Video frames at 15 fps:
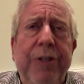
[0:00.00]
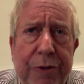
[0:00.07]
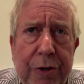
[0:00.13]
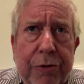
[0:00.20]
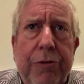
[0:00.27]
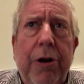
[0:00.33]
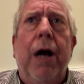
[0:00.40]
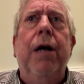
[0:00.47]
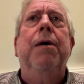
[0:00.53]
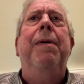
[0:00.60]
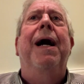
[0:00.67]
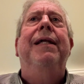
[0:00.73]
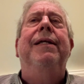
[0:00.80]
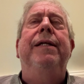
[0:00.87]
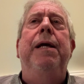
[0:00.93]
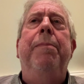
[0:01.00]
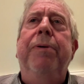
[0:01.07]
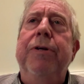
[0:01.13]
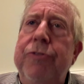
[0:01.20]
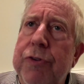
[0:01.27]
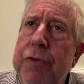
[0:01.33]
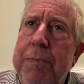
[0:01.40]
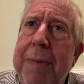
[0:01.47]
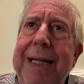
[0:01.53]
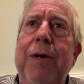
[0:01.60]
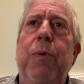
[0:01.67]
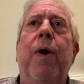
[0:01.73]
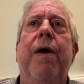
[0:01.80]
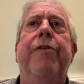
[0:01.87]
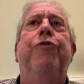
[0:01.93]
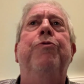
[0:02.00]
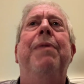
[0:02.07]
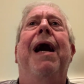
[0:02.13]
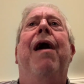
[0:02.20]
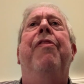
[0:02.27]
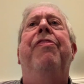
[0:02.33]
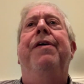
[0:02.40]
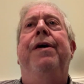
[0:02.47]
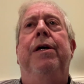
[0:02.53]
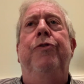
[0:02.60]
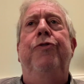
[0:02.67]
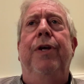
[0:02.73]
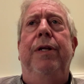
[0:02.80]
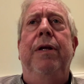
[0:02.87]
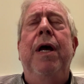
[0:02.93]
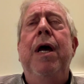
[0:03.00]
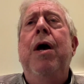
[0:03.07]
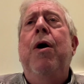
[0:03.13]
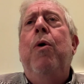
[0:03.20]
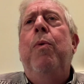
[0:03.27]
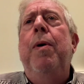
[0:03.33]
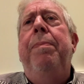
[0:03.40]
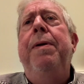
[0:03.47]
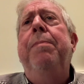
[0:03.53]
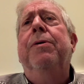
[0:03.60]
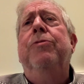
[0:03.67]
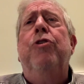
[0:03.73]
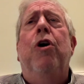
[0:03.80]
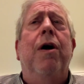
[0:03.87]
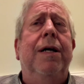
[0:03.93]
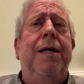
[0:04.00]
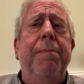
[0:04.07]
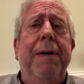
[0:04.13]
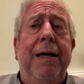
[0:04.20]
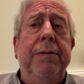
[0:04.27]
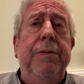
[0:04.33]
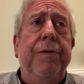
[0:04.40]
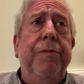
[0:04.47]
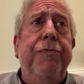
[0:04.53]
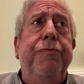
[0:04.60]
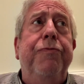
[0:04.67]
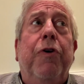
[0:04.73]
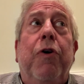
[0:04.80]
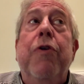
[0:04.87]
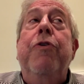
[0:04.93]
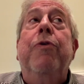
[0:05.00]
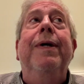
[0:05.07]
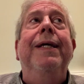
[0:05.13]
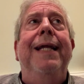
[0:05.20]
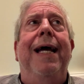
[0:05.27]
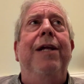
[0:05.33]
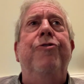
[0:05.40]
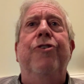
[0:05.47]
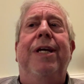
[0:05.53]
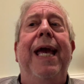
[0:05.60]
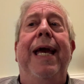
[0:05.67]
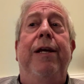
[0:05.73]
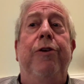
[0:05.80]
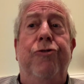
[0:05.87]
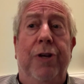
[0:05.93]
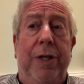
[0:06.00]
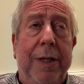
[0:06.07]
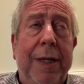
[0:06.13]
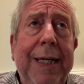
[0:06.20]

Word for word: just talk about it, he puts his money where his mouth is. And when people talk about furthering education,